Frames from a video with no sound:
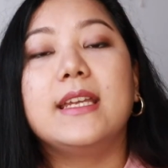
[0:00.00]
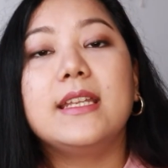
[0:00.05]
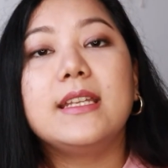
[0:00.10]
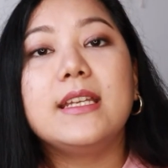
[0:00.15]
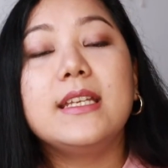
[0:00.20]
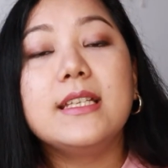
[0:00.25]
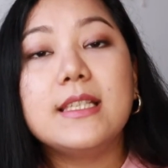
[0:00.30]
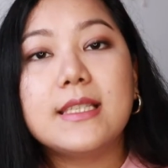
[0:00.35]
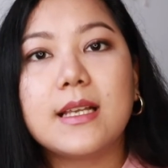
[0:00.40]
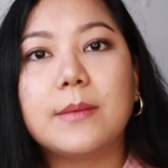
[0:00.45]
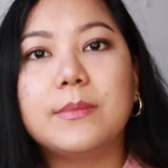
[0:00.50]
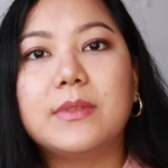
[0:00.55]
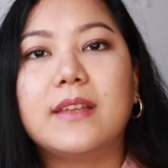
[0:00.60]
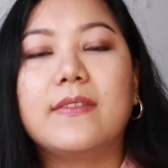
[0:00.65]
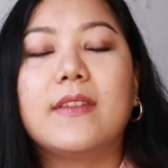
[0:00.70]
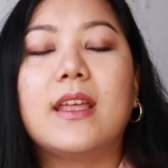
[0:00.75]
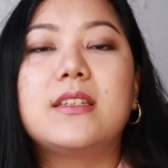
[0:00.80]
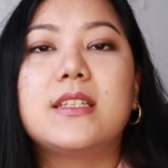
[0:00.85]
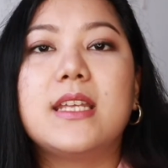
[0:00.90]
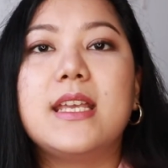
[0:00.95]
It is
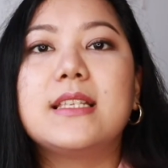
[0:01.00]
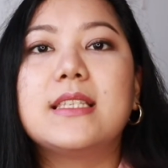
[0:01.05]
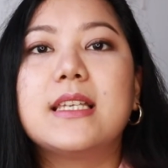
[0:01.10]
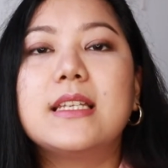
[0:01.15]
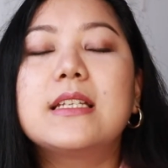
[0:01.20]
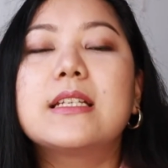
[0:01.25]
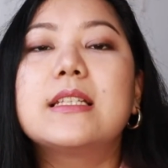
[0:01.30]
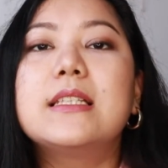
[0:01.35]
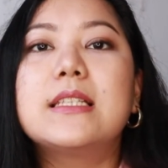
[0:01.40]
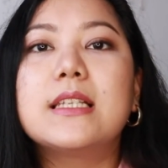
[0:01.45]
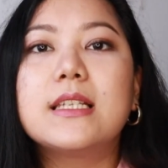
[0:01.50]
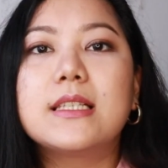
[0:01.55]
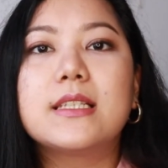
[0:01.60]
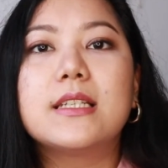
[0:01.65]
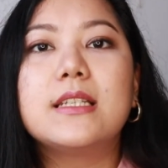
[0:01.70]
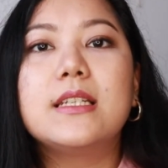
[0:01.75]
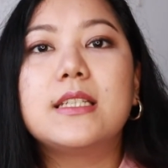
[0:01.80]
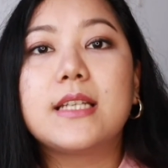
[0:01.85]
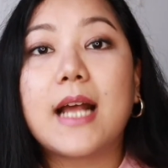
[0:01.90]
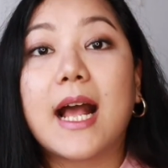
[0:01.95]
something that takes in
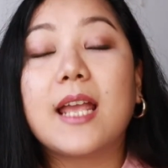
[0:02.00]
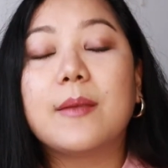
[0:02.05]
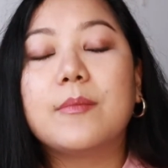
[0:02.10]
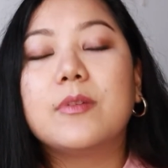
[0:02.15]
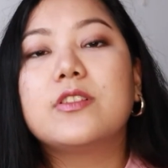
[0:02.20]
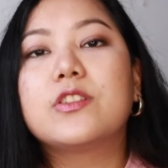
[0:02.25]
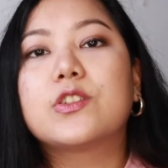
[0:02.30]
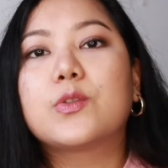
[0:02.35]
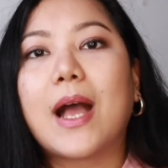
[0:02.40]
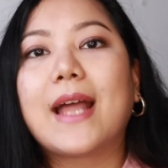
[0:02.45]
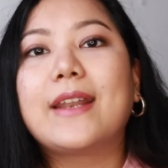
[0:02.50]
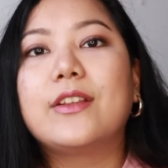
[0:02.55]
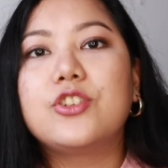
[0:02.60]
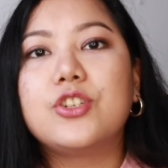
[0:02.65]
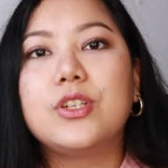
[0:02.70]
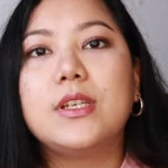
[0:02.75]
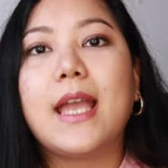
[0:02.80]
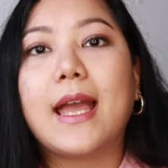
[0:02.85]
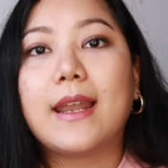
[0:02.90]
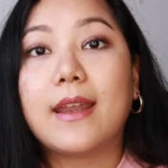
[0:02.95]
consistent time,
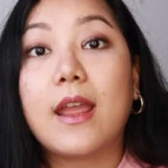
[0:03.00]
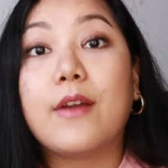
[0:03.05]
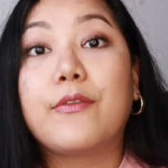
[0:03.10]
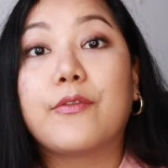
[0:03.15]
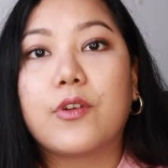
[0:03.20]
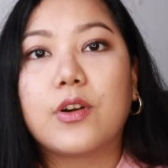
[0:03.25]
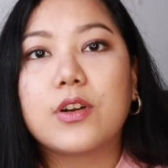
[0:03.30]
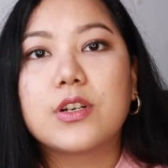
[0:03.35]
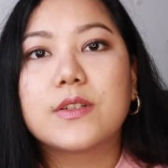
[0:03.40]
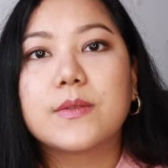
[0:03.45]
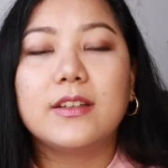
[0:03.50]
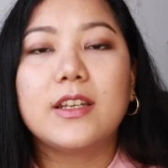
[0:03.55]
strategy, and effort.